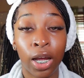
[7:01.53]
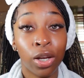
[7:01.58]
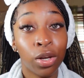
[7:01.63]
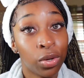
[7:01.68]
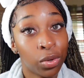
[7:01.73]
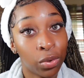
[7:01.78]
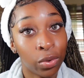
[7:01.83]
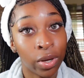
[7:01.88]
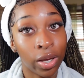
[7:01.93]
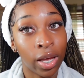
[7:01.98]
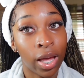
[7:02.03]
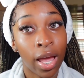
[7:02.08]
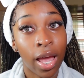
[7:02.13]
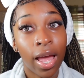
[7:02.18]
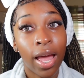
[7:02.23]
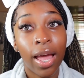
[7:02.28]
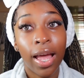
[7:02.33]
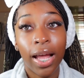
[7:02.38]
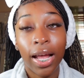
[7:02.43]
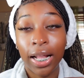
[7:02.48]
do it.
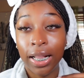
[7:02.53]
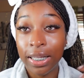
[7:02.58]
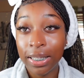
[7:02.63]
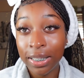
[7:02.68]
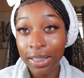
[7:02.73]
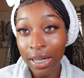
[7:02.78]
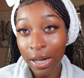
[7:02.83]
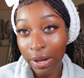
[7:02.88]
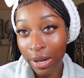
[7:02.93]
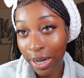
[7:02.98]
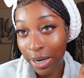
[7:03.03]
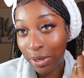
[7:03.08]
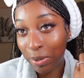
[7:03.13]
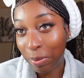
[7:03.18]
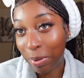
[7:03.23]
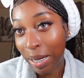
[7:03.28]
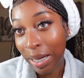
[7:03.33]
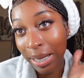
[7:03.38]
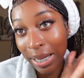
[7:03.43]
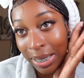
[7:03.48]
And this is how I do
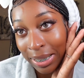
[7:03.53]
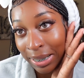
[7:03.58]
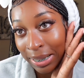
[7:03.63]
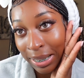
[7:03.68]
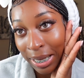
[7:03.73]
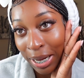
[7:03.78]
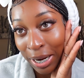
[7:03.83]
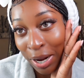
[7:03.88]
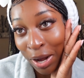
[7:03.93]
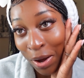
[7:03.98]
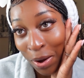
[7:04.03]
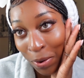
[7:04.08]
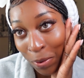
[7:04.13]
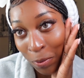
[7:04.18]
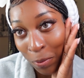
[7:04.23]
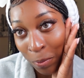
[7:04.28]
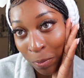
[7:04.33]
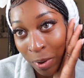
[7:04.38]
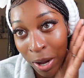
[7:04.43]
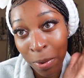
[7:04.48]
my lashes at
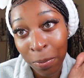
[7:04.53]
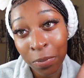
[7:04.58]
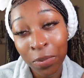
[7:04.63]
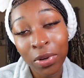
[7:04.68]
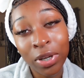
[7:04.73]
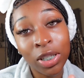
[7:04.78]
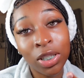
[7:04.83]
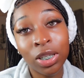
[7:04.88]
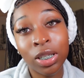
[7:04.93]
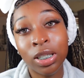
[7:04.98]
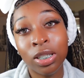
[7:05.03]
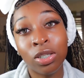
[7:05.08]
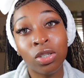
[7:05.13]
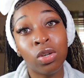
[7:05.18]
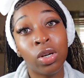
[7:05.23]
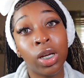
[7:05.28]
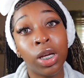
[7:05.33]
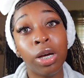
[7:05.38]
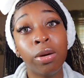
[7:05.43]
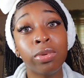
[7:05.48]
home. I'm pretty sure this is
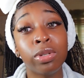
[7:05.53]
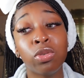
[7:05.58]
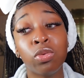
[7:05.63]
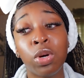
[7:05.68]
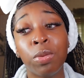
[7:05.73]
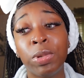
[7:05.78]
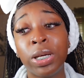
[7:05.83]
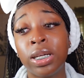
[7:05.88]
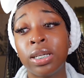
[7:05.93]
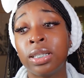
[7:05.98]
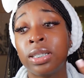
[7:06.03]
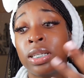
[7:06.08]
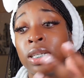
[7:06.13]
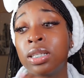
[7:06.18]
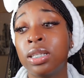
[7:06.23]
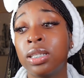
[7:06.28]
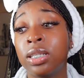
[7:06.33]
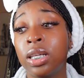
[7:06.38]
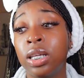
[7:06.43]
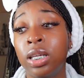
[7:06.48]
going to help someone because this
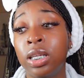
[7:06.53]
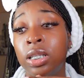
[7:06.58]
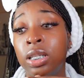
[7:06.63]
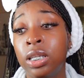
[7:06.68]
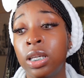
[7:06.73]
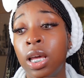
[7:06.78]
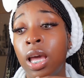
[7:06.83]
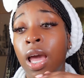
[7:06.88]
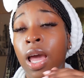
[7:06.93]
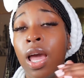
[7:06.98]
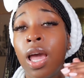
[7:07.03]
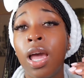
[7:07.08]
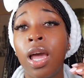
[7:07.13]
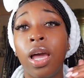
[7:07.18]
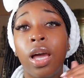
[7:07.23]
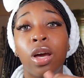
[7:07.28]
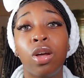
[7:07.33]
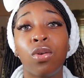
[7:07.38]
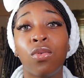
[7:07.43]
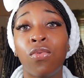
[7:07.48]
is easy
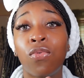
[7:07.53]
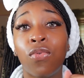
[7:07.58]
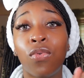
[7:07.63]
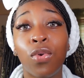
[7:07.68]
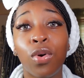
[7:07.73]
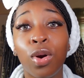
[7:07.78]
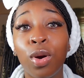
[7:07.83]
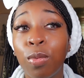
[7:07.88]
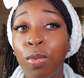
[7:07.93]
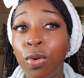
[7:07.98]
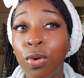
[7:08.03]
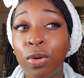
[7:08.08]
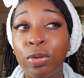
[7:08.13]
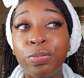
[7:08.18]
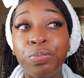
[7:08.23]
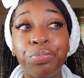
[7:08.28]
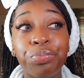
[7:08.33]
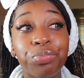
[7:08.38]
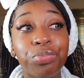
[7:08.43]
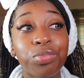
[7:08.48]
and affordable,
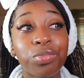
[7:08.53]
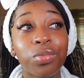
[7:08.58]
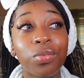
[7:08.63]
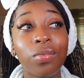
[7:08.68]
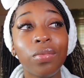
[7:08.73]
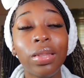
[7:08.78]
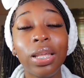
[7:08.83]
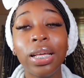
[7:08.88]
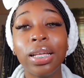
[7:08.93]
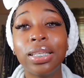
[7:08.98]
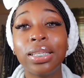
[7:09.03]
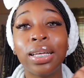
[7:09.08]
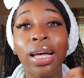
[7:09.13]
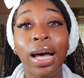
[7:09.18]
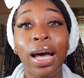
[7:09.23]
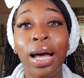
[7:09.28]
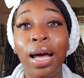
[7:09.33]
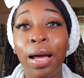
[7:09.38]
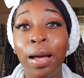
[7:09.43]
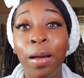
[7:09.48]

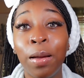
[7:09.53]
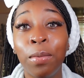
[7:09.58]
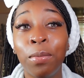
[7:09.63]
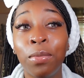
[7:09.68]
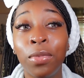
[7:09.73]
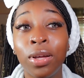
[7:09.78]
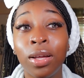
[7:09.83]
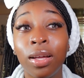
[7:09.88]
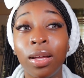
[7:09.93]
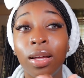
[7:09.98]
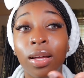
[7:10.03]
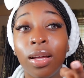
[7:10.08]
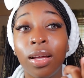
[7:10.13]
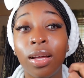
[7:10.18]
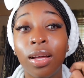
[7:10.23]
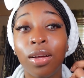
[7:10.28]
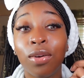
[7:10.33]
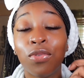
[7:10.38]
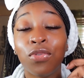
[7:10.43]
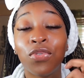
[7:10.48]
time
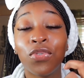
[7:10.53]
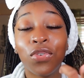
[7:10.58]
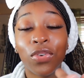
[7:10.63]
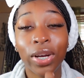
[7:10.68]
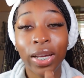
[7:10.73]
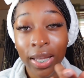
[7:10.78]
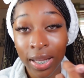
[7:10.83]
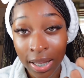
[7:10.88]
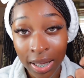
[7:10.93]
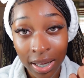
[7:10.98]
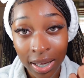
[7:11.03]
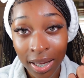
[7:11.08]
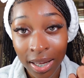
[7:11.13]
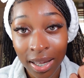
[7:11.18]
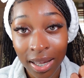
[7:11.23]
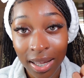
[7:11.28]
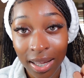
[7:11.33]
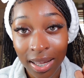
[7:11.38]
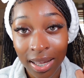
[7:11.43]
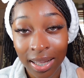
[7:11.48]
friendly.
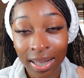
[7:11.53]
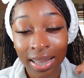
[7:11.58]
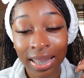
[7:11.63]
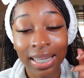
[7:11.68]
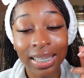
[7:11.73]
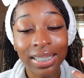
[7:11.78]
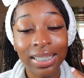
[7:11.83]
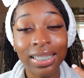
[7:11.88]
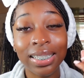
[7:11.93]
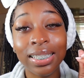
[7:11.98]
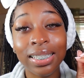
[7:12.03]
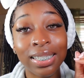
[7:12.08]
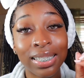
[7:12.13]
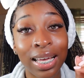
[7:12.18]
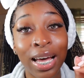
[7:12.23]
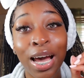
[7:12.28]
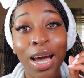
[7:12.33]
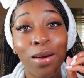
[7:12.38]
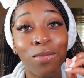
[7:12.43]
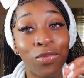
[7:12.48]
This is
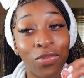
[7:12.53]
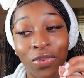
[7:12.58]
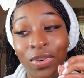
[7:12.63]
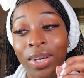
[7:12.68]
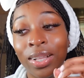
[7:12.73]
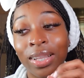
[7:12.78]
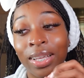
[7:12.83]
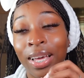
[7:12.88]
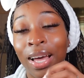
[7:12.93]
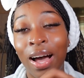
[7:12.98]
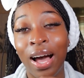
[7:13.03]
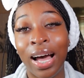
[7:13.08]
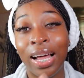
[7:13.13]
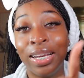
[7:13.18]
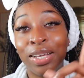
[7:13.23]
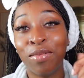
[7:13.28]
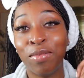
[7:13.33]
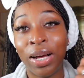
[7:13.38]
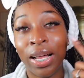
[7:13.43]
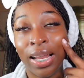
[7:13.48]
time friendly, y'all. I
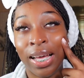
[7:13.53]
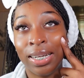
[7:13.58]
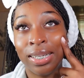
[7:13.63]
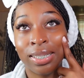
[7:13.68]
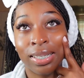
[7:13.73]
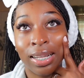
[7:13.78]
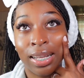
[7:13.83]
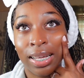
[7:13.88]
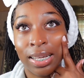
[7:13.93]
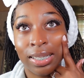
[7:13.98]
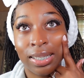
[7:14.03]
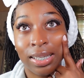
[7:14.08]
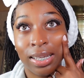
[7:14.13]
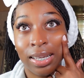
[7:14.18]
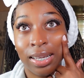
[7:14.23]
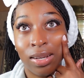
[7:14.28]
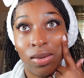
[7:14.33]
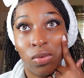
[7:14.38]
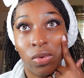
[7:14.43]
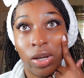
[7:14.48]
did my lashes in less
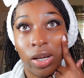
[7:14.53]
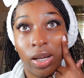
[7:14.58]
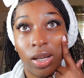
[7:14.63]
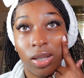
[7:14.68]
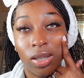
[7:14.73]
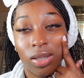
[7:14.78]
than what,